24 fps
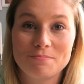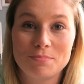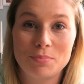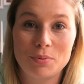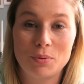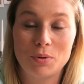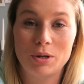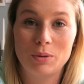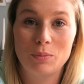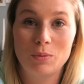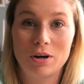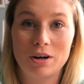
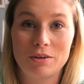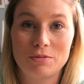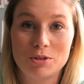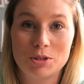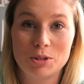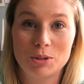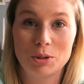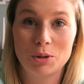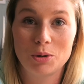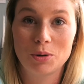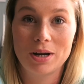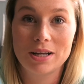Boy, we're off
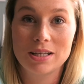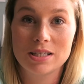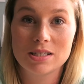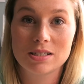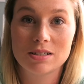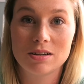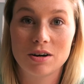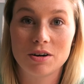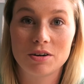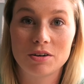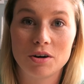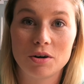to a great
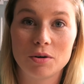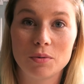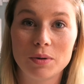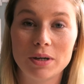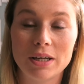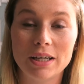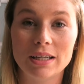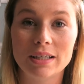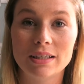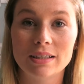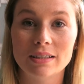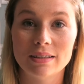start, aren't
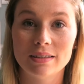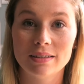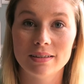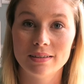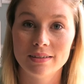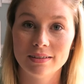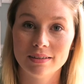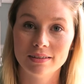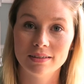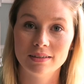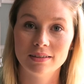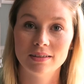we?
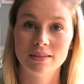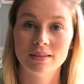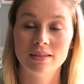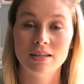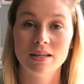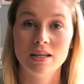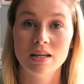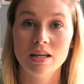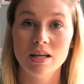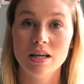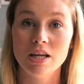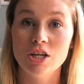
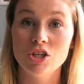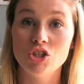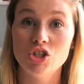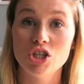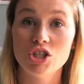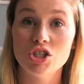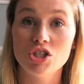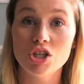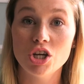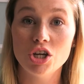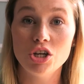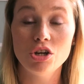
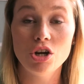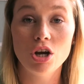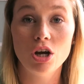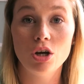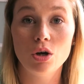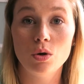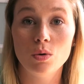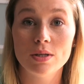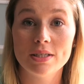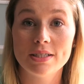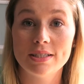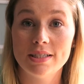Just so you
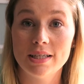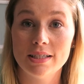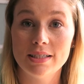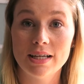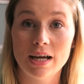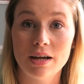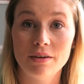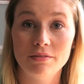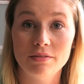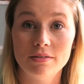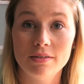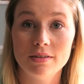know, sit
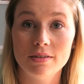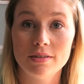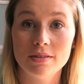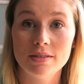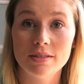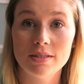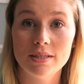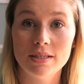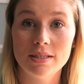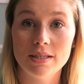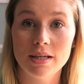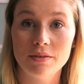down
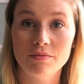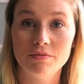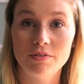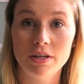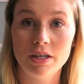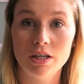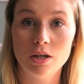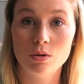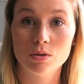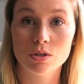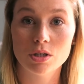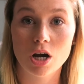
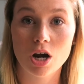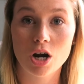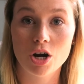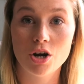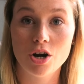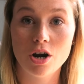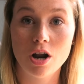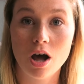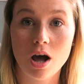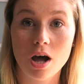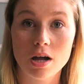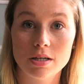videos are
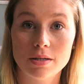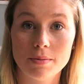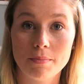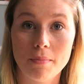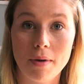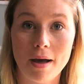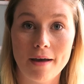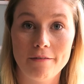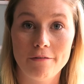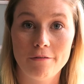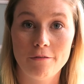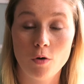not
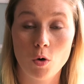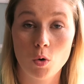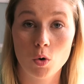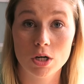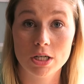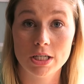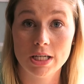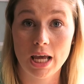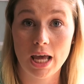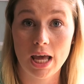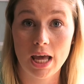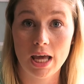my
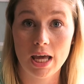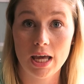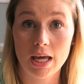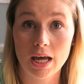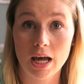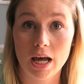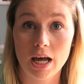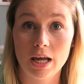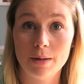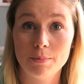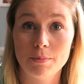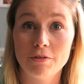forte.
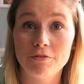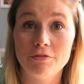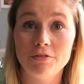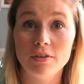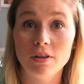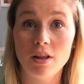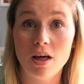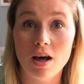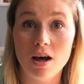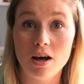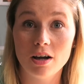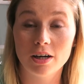I'm a
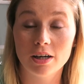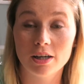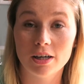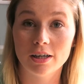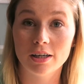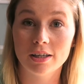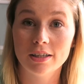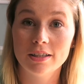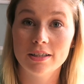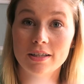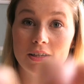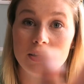
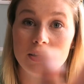vlogger.